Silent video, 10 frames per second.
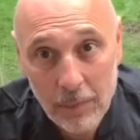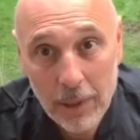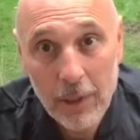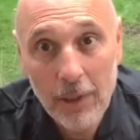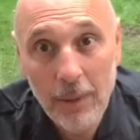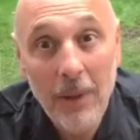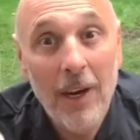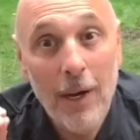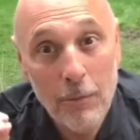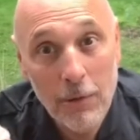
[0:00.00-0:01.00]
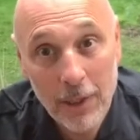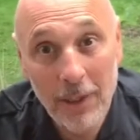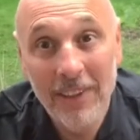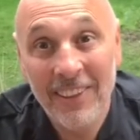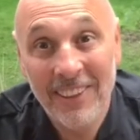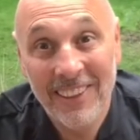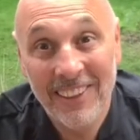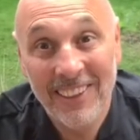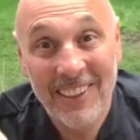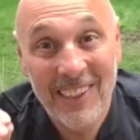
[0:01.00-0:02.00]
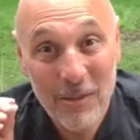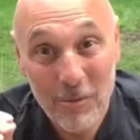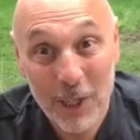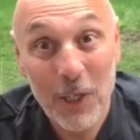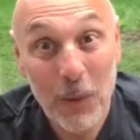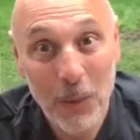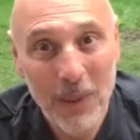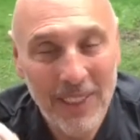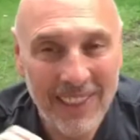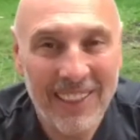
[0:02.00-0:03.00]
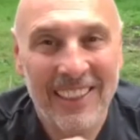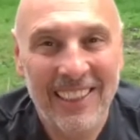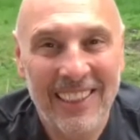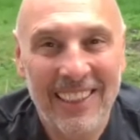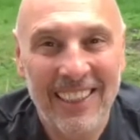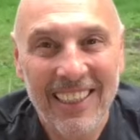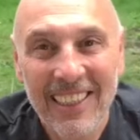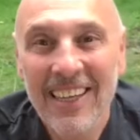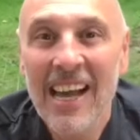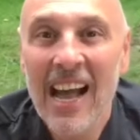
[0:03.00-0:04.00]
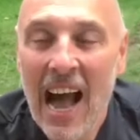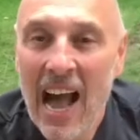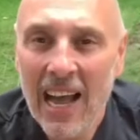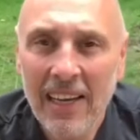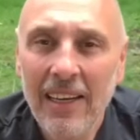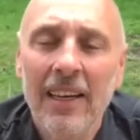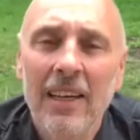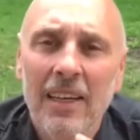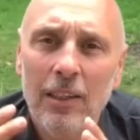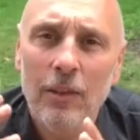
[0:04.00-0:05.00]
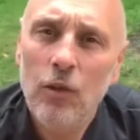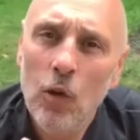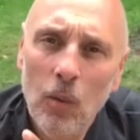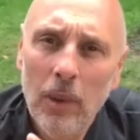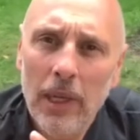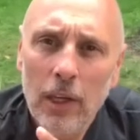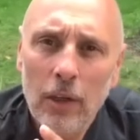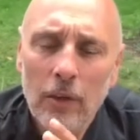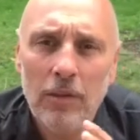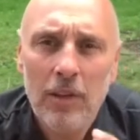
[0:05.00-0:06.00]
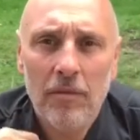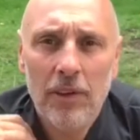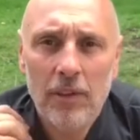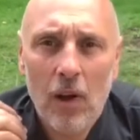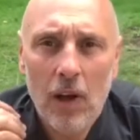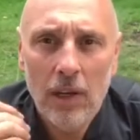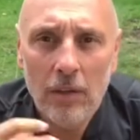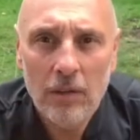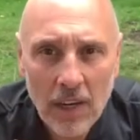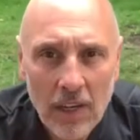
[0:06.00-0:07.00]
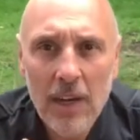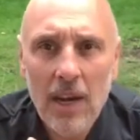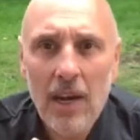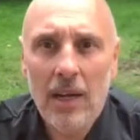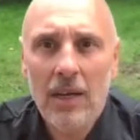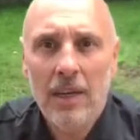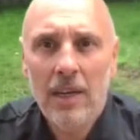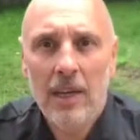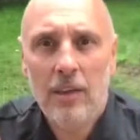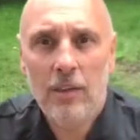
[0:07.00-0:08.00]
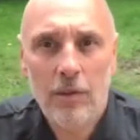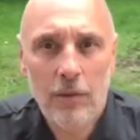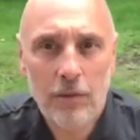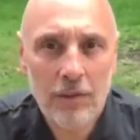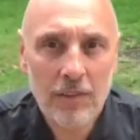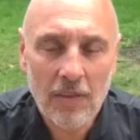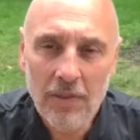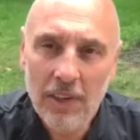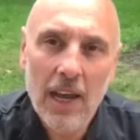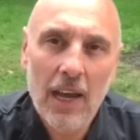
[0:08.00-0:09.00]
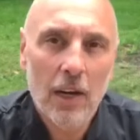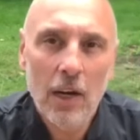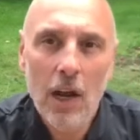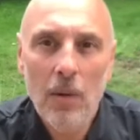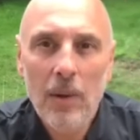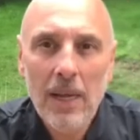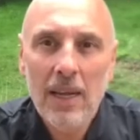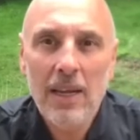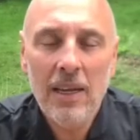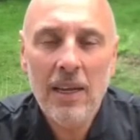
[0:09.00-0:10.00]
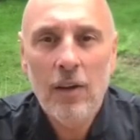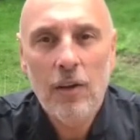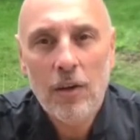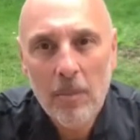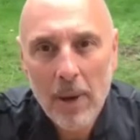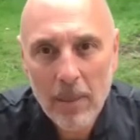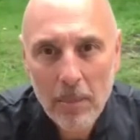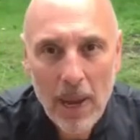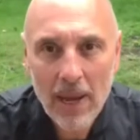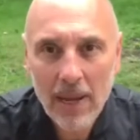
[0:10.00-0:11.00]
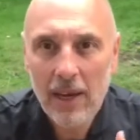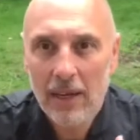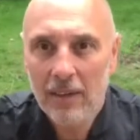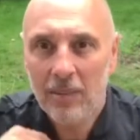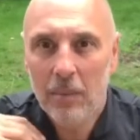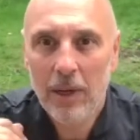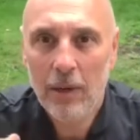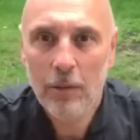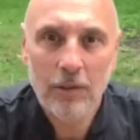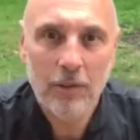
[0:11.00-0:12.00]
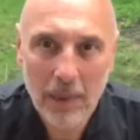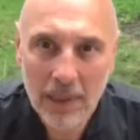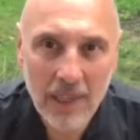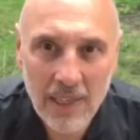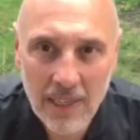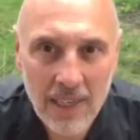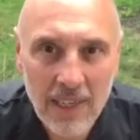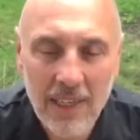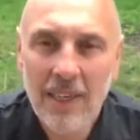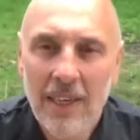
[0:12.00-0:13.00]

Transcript: Magoo, a ragu, a ragu, and it's normally used in things like lasagna, it's used for stuffing cannelloni, you can make pancakes and make crispellini.